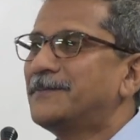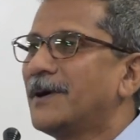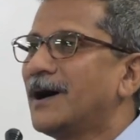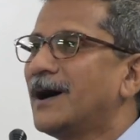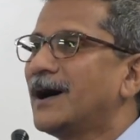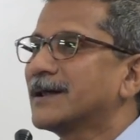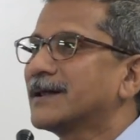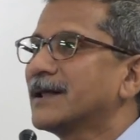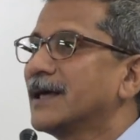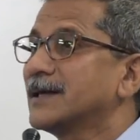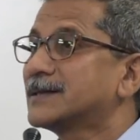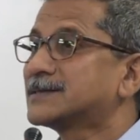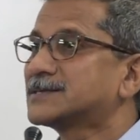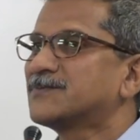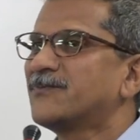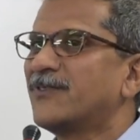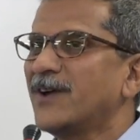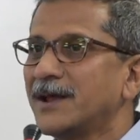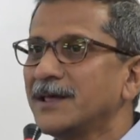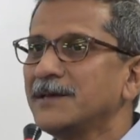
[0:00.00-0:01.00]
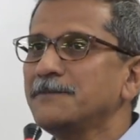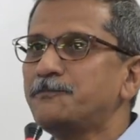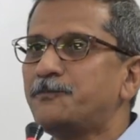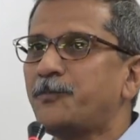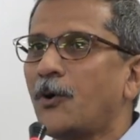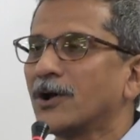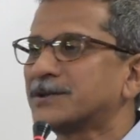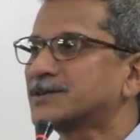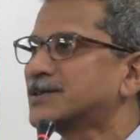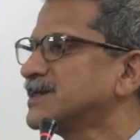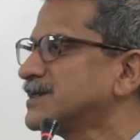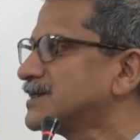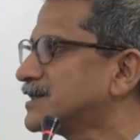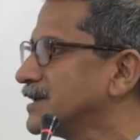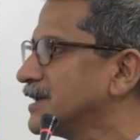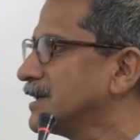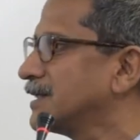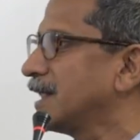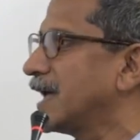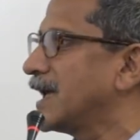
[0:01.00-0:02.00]
But it is very important
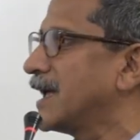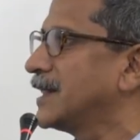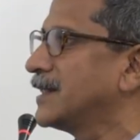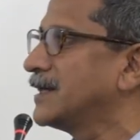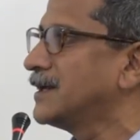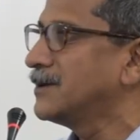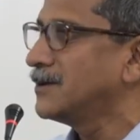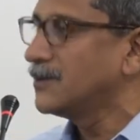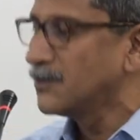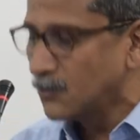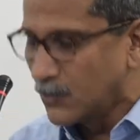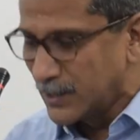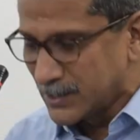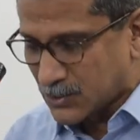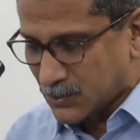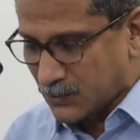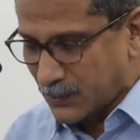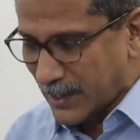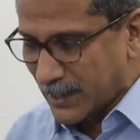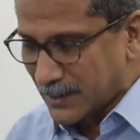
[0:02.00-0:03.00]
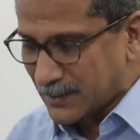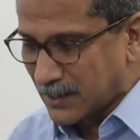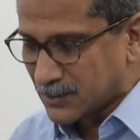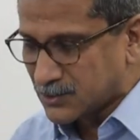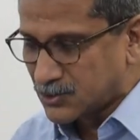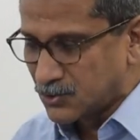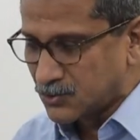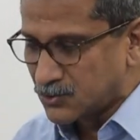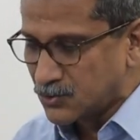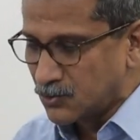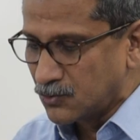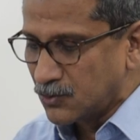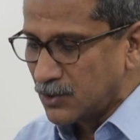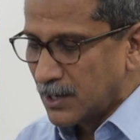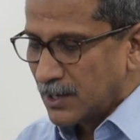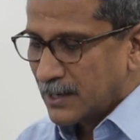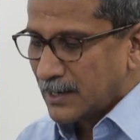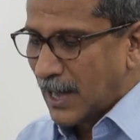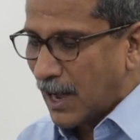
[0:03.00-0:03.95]
in any which way that you do.